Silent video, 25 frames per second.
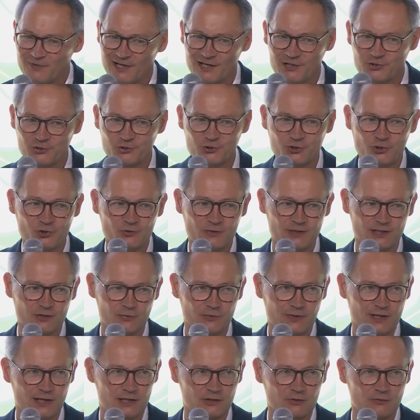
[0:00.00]
we are
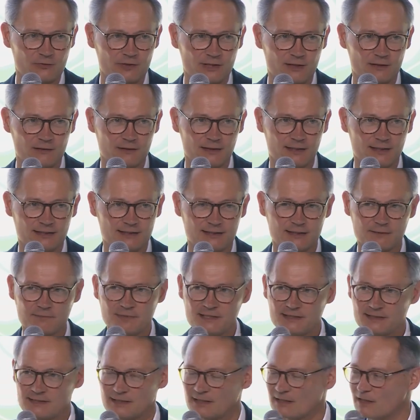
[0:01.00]
doing, let's say,
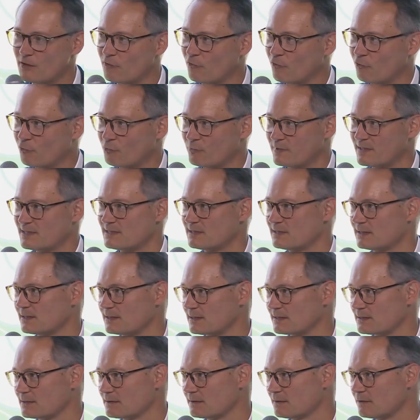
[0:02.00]
basically 3
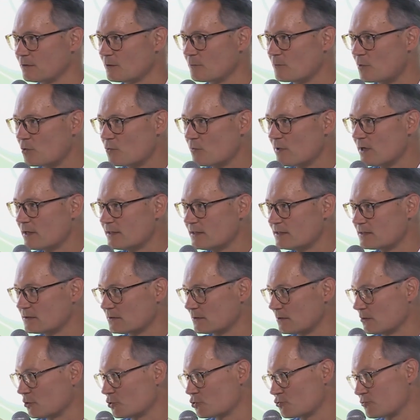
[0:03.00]
things. Number one is
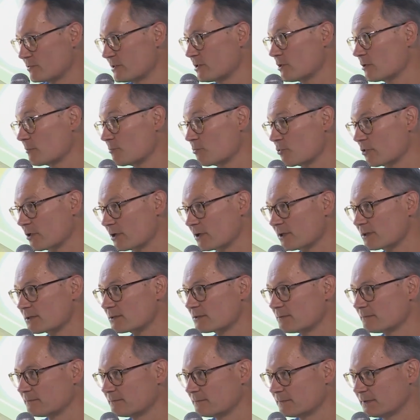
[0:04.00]
a greener
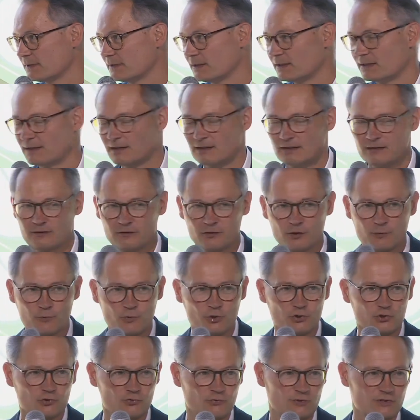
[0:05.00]
product.
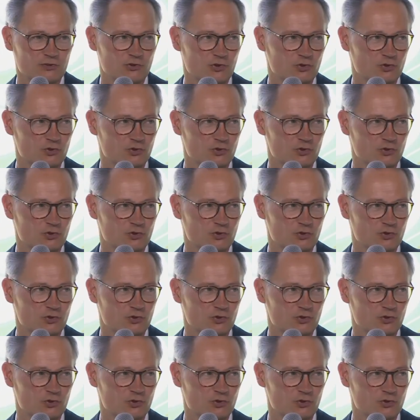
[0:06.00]
Number 2 is